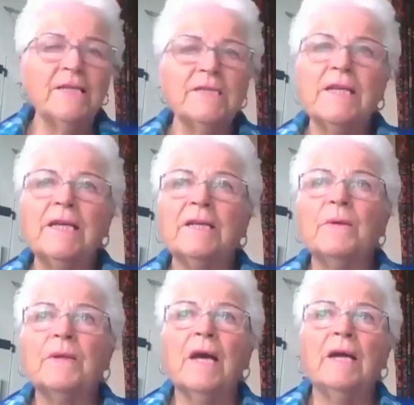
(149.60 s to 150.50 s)
indeed, but
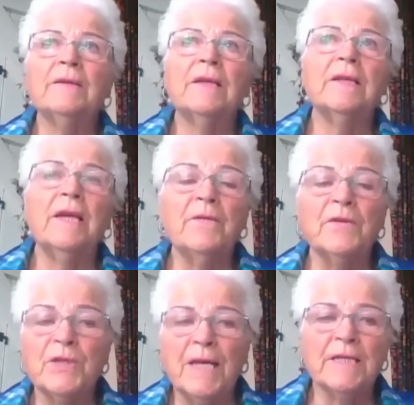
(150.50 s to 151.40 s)
in the
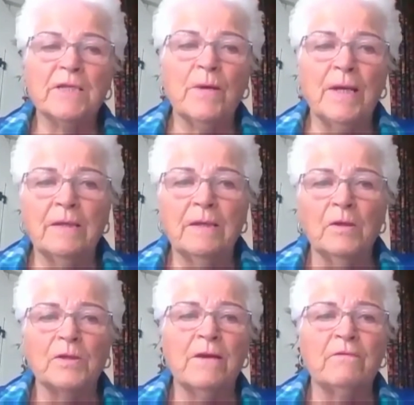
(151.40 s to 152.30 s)
days when
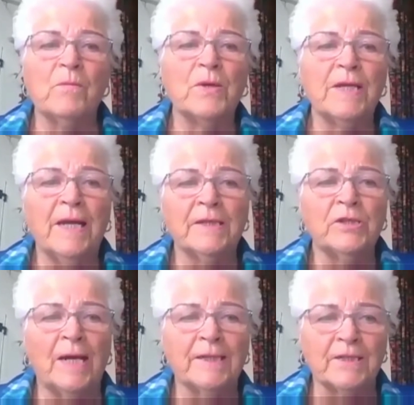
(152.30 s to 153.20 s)
not everybody had
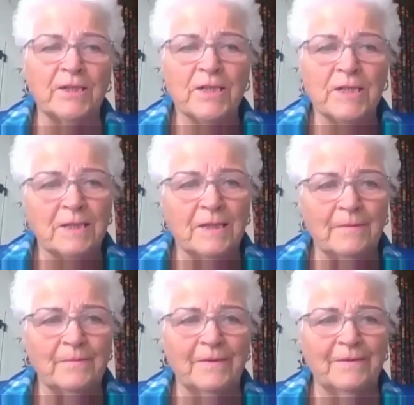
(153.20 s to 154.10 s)
tractors,
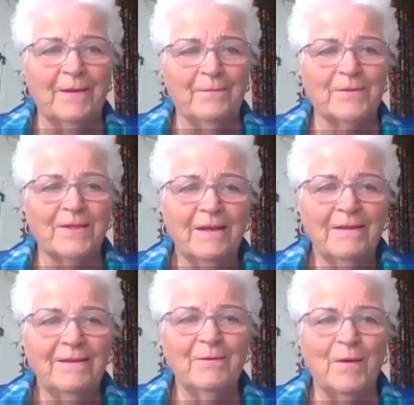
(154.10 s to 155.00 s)
they
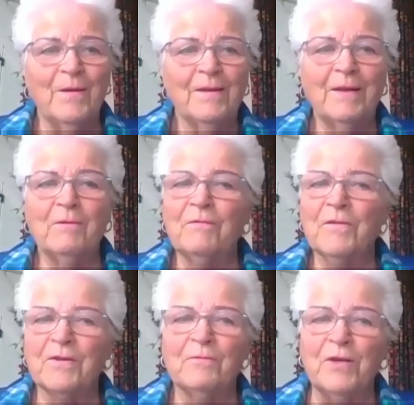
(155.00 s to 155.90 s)
were
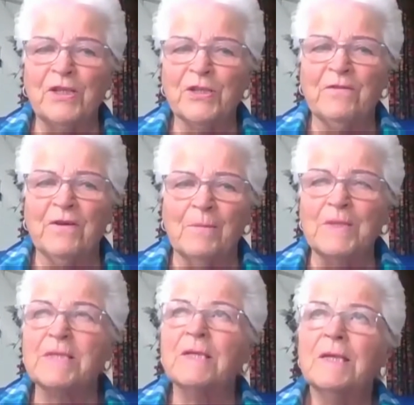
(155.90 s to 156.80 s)
for the rich
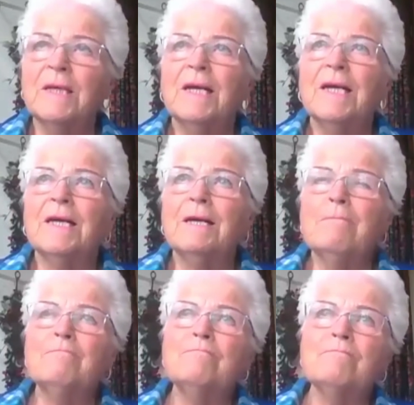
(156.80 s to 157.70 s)
farmers.
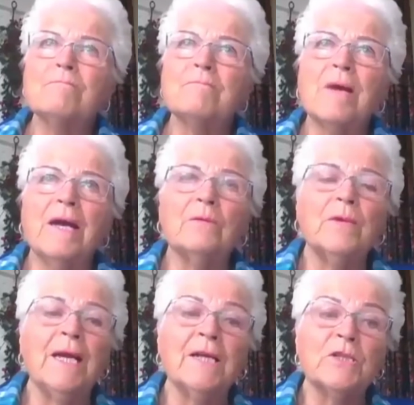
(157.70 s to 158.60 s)

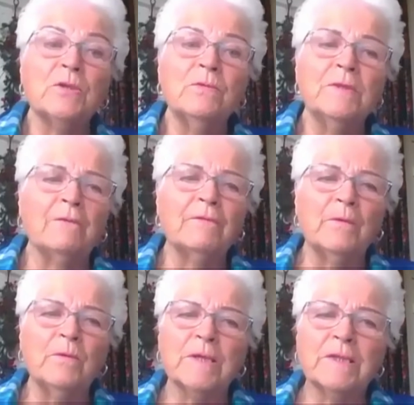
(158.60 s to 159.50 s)
And we had two
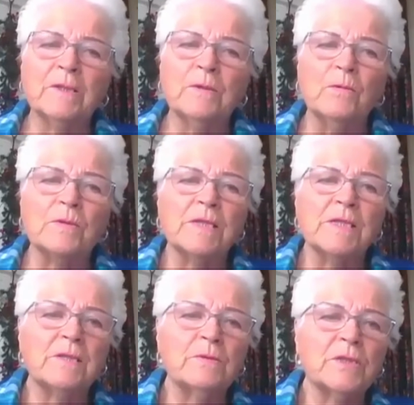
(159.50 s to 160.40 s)
lovely working
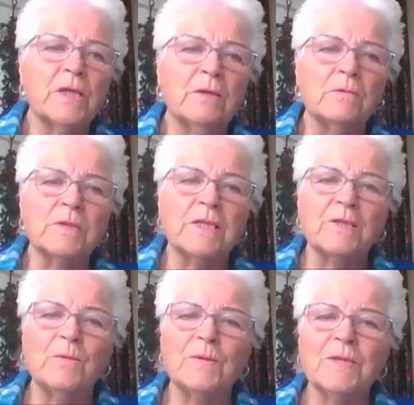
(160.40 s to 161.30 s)
horses, two show
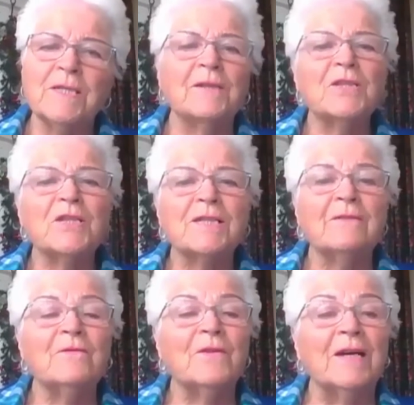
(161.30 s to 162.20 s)
horses called Duchess
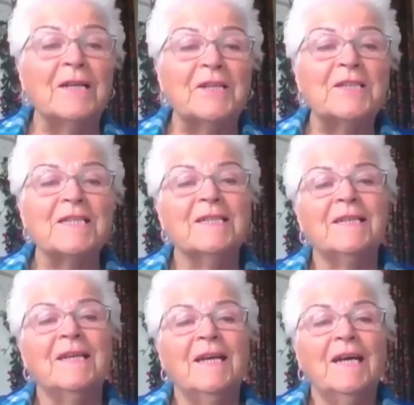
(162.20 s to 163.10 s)
and Violet.
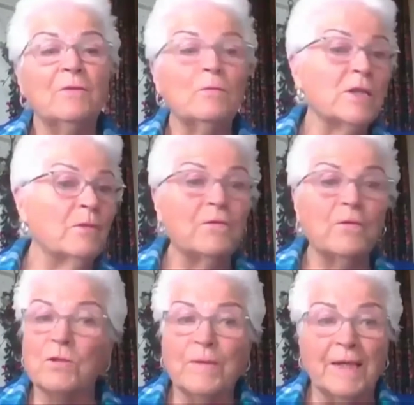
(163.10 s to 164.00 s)
And also, of
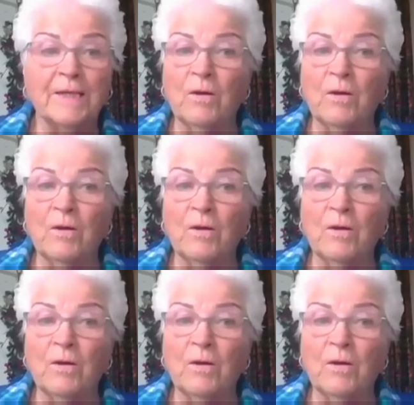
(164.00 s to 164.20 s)
course,